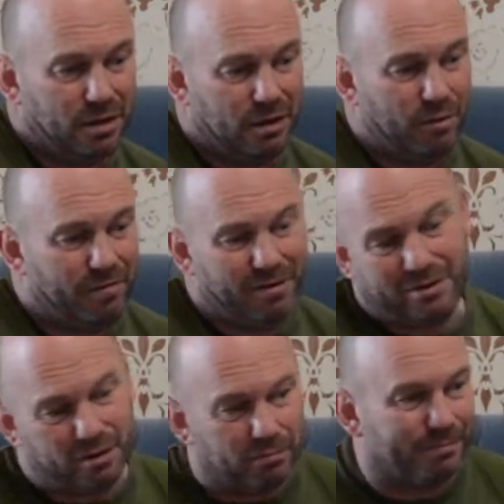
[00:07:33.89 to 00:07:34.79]

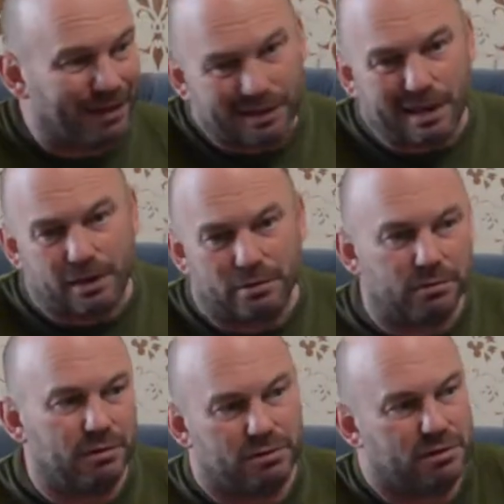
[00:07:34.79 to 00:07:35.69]
However, you know, I get it.
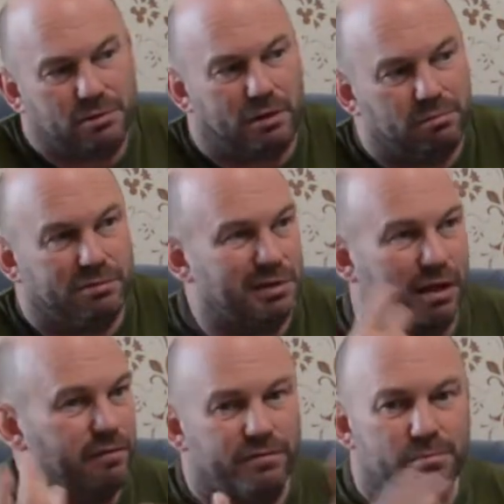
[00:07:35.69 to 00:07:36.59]
It's life, it's
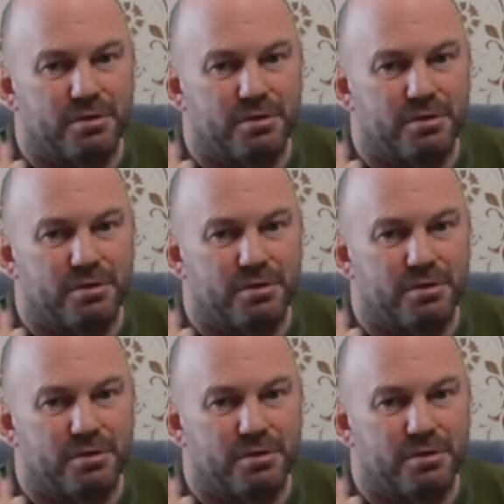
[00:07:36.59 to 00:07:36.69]
life,